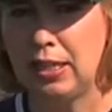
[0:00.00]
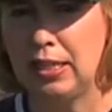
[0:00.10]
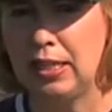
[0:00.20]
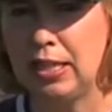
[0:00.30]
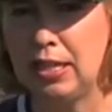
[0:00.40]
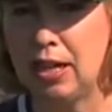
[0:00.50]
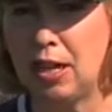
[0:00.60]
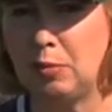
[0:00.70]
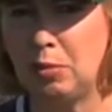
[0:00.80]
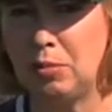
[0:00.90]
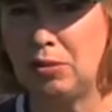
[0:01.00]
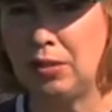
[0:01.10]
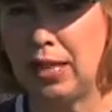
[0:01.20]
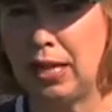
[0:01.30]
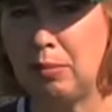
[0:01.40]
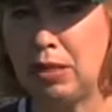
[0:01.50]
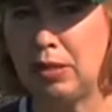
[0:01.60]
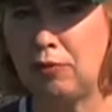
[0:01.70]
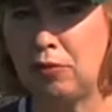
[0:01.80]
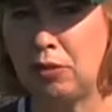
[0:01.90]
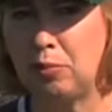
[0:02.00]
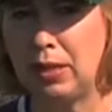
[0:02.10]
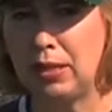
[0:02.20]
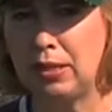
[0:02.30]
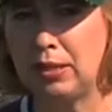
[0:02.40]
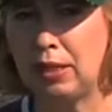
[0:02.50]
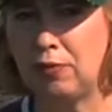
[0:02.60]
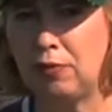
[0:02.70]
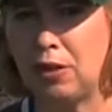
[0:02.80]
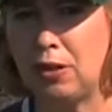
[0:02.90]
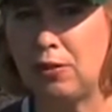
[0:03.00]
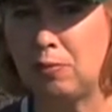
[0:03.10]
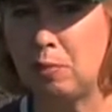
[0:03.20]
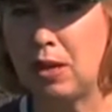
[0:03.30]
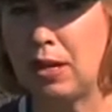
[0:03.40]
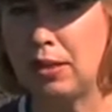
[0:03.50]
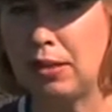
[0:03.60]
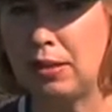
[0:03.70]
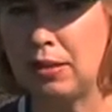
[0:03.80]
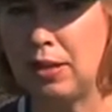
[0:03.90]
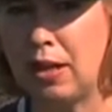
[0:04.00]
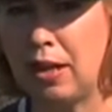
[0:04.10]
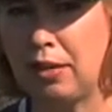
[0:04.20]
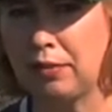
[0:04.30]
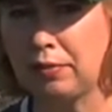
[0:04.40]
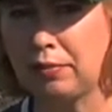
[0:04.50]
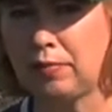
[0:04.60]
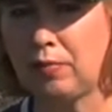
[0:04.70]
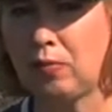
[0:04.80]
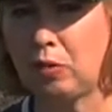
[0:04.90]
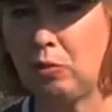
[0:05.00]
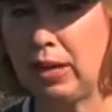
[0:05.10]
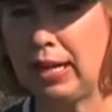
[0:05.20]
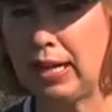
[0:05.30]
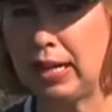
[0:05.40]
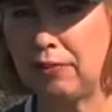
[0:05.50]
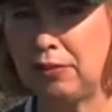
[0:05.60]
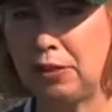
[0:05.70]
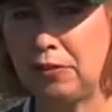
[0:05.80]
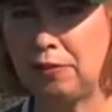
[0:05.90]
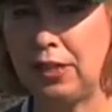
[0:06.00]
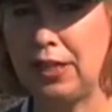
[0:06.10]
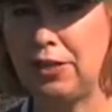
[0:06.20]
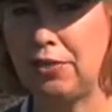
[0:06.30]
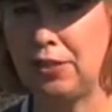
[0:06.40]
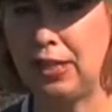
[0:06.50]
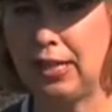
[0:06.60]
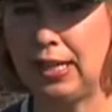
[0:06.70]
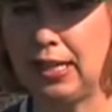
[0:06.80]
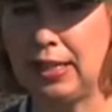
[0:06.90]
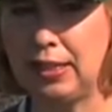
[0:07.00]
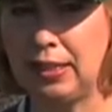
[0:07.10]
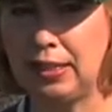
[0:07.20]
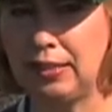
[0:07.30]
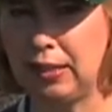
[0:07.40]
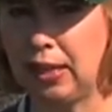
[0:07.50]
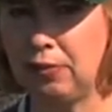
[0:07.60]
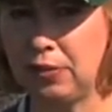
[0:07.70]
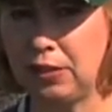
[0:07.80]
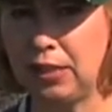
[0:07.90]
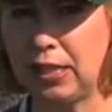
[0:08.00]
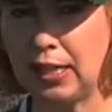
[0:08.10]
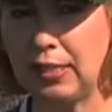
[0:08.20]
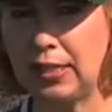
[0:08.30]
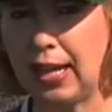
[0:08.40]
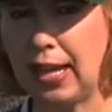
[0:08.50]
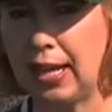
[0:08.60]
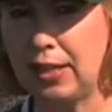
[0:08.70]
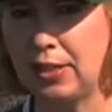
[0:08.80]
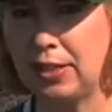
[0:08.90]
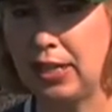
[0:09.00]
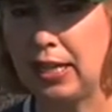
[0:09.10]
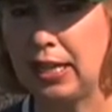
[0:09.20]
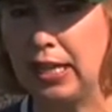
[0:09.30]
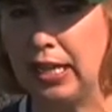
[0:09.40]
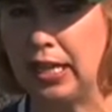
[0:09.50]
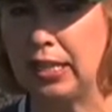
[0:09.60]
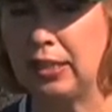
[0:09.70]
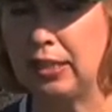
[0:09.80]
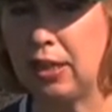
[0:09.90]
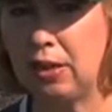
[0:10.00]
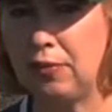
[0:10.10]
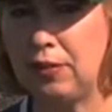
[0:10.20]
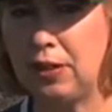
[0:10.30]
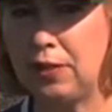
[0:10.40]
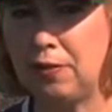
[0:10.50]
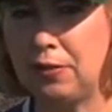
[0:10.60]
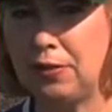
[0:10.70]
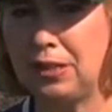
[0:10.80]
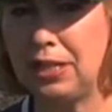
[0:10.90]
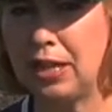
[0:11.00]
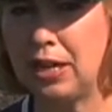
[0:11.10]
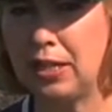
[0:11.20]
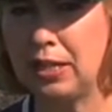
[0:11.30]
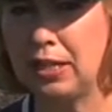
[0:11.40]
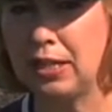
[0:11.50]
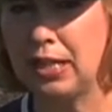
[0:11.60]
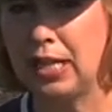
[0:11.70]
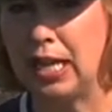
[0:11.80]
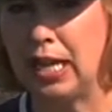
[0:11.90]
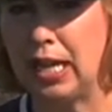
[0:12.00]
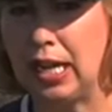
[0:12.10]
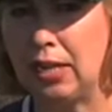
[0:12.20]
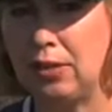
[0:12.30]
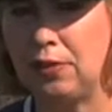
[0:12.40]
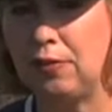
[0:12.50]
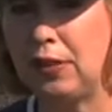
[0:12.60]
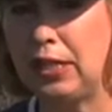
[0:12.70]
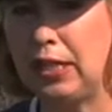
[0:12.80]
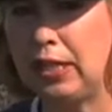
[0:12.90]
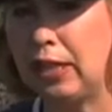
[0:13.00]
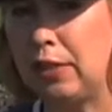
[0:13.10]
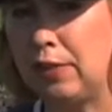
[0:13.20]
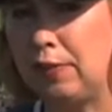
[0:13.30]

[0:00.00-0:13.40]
The optimal timing for banded sunflower moth is not right after you find those eggs. It's after the eggs hatch and the larvae are very young and they're feeding on the